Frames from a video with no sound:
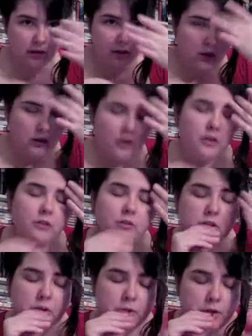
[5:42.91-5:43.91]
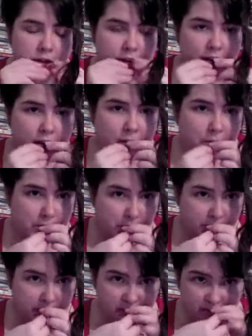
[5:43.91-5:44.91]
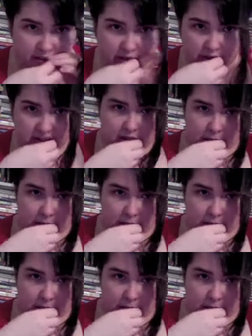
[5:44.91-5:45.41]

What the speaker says: once you've got it, you need to pin